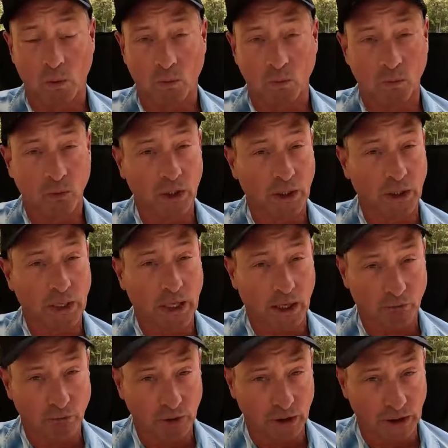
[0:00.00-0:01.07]
Really, I
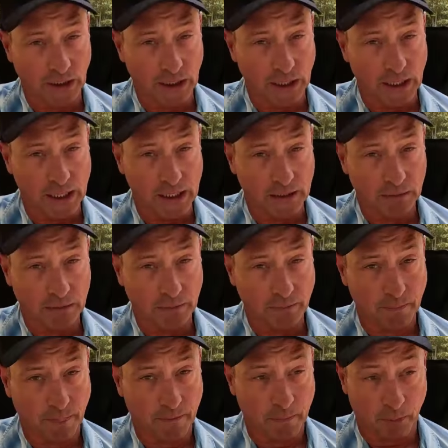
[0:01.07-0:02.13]
really like
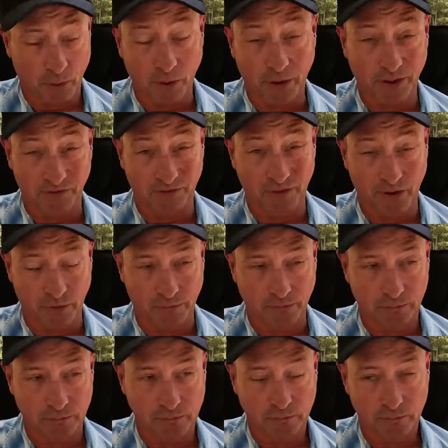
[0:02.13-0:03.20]
the park
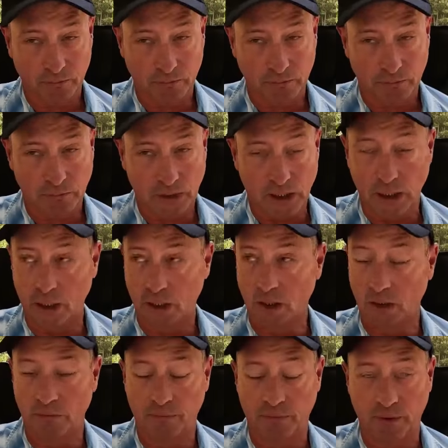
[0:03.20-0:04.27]
itself. I
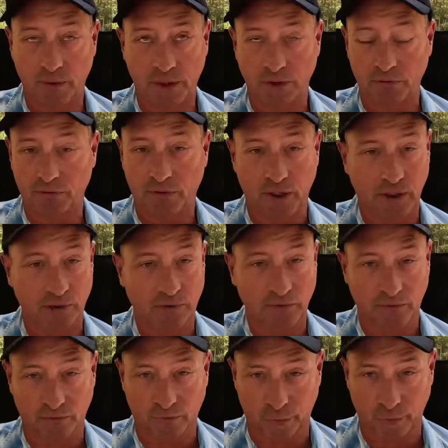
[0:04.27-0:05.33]
love the East
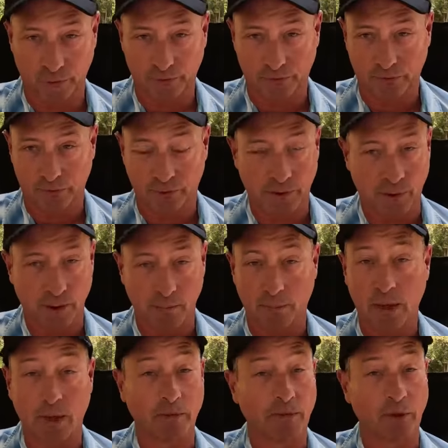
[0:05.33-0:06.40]
Texas forest. Uh, I'm,
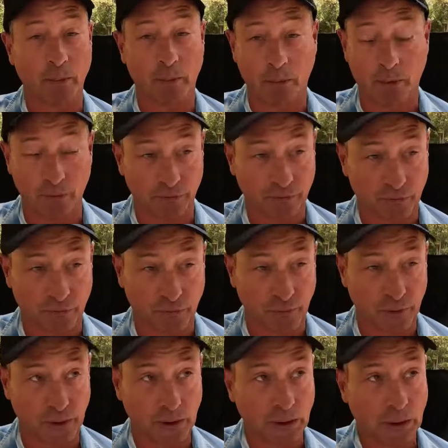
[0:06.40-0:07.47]
I'm very partial to
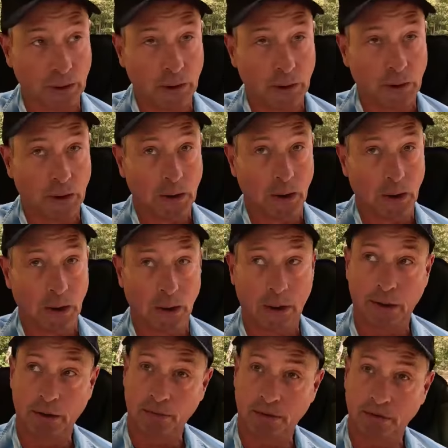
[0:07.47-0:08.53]
it. Uh,
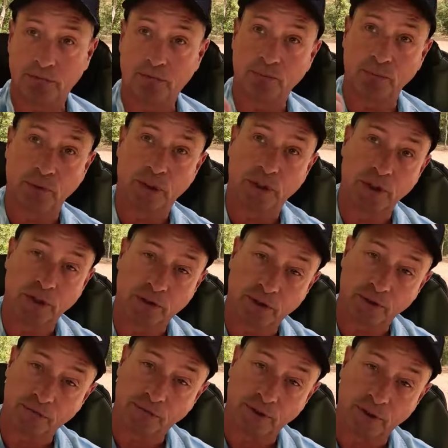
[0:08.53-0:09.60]
It's really
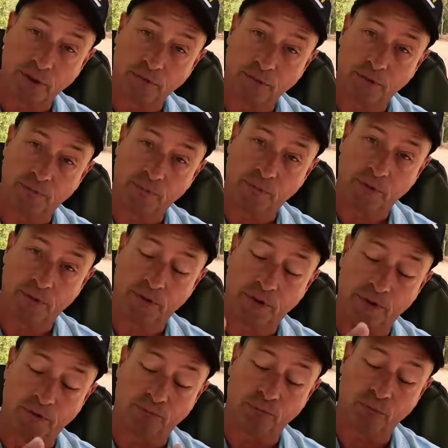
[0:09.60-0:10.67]
interesting the, the
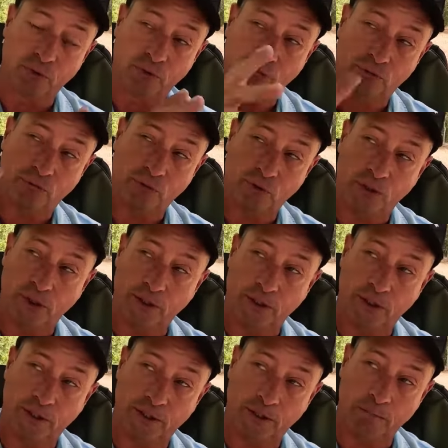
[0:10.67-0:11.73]
difference
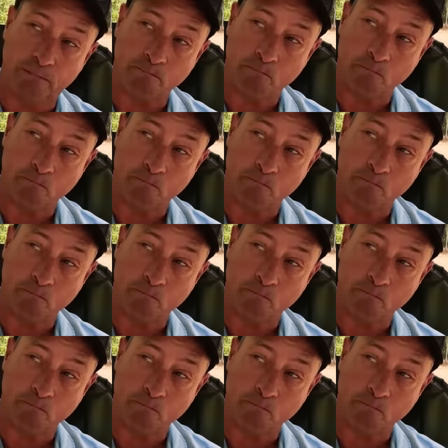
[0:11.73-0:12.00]
in the